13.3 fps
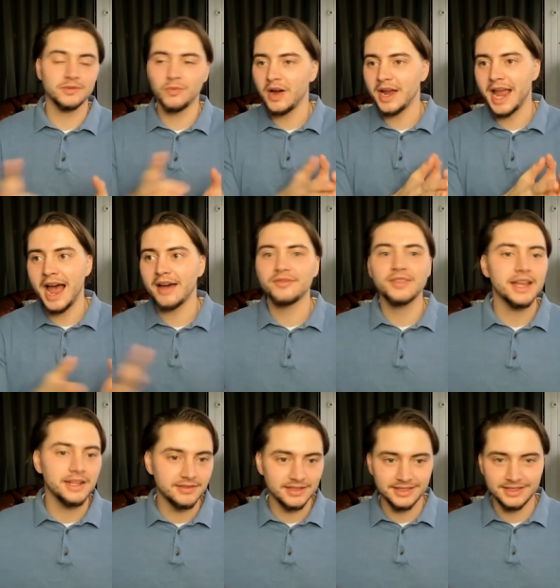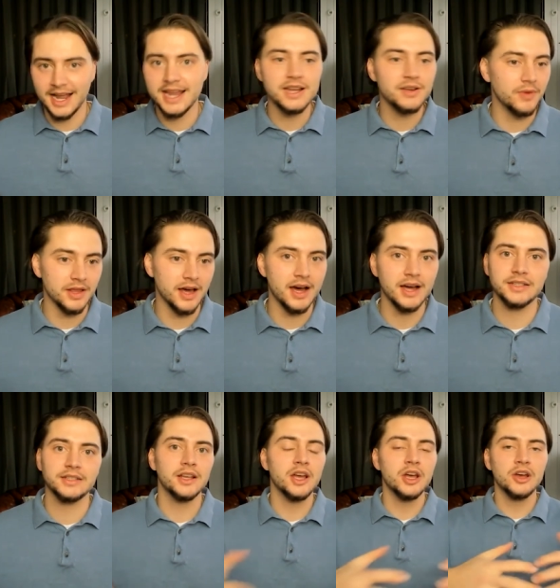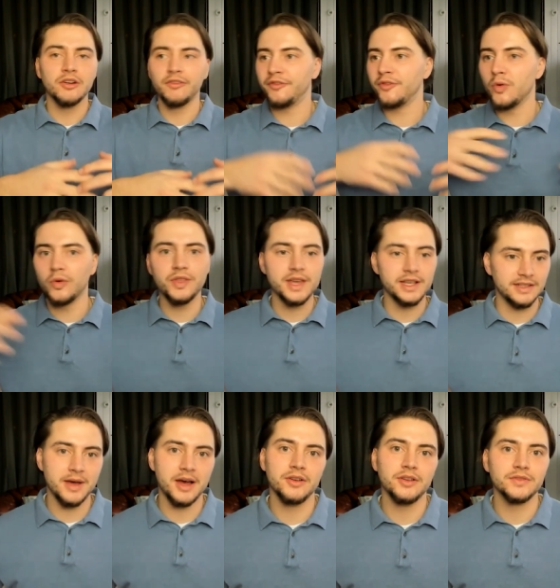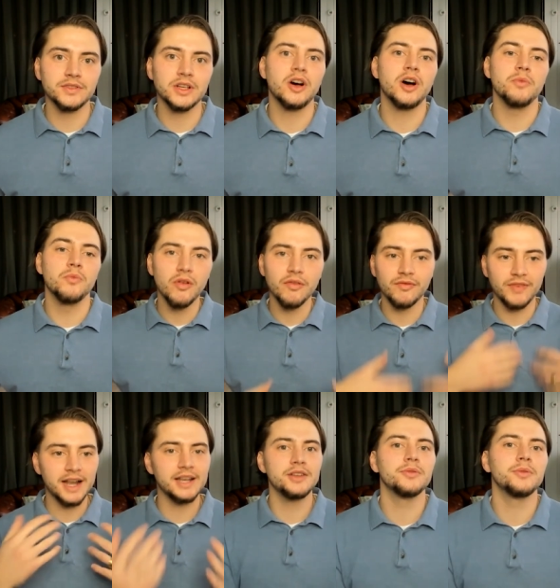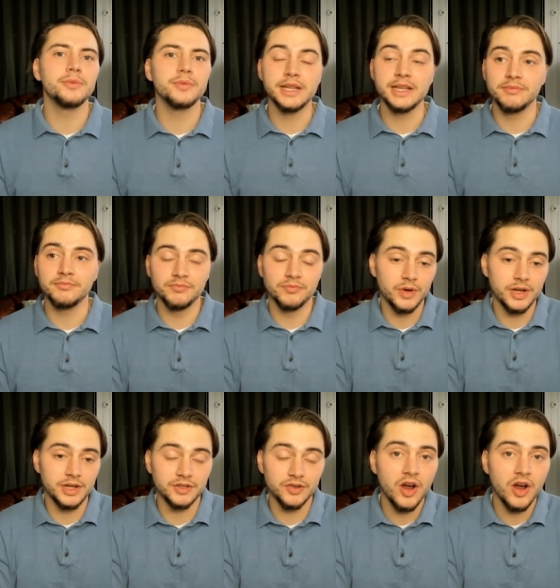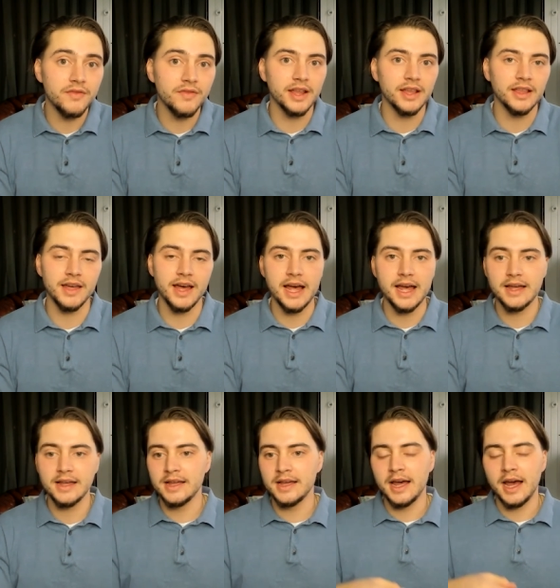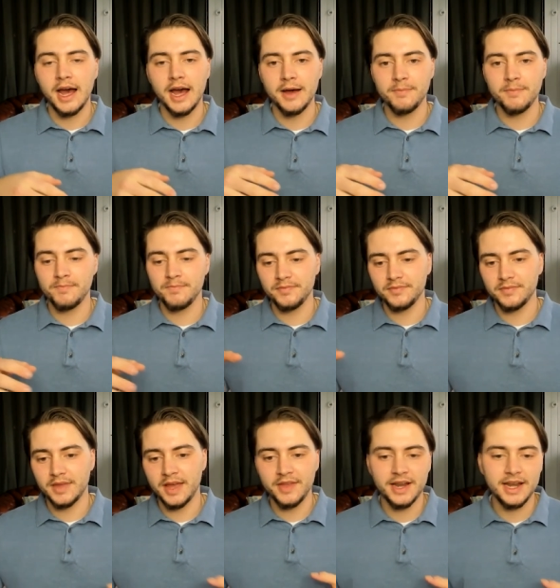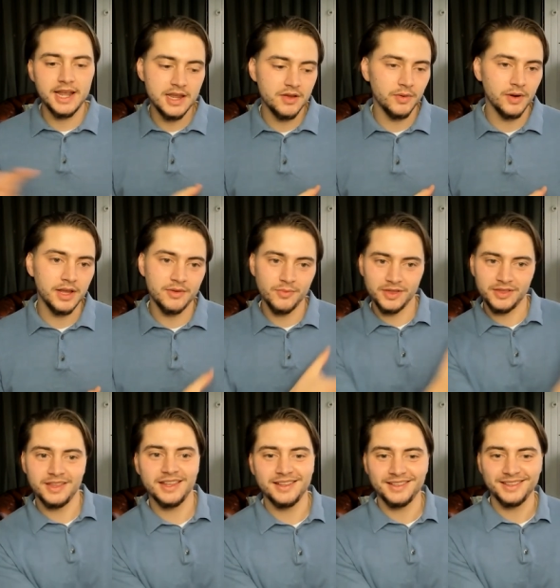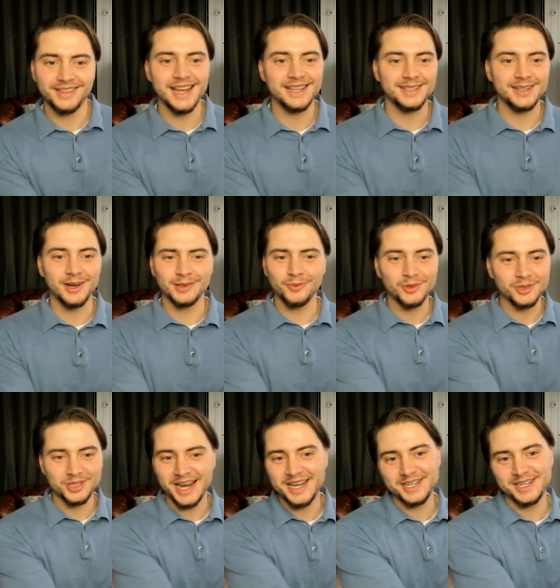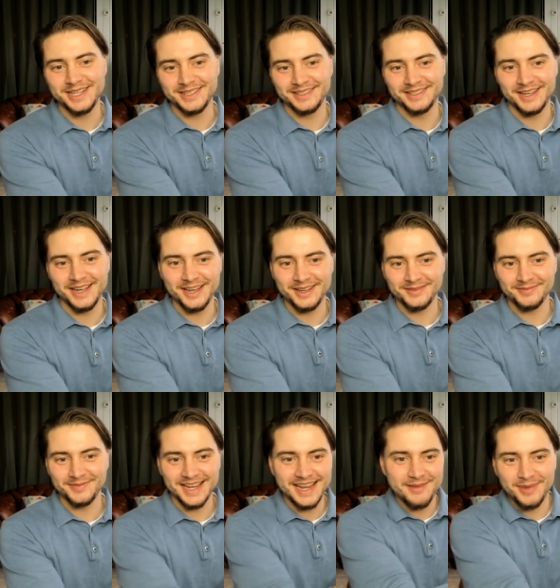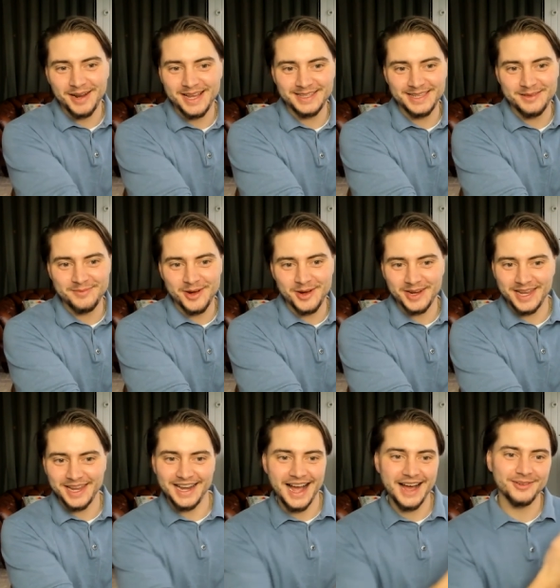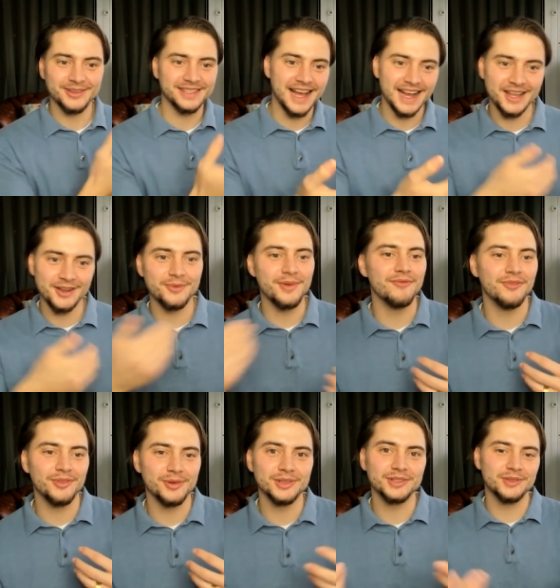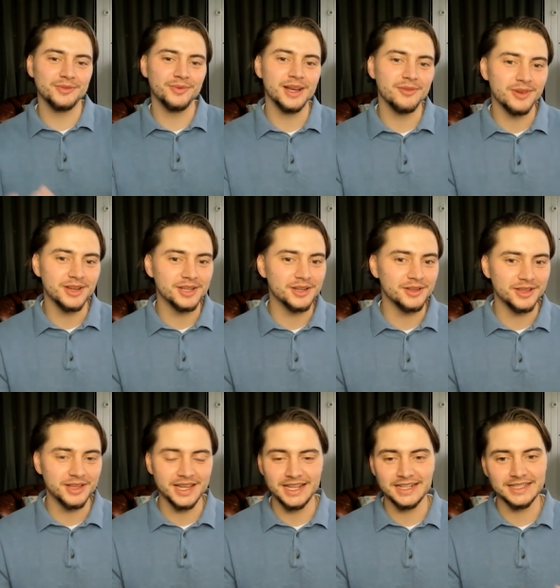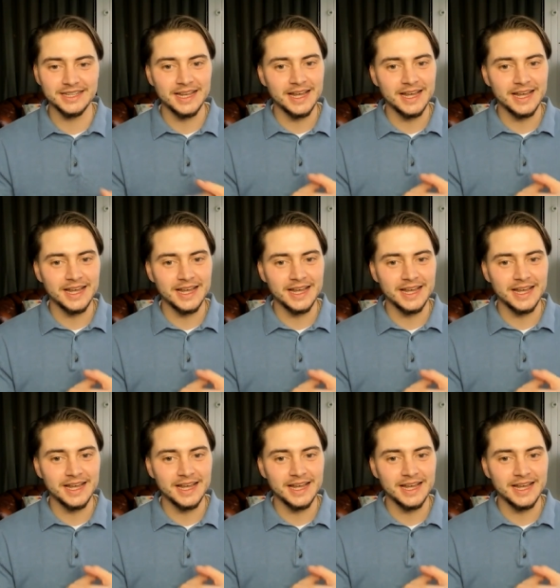Why have they stayed with us for this amount of time? What value are we driving there? And then equally with the SDRs, what changes are taking place in the market and how is that going to influence the way we do things?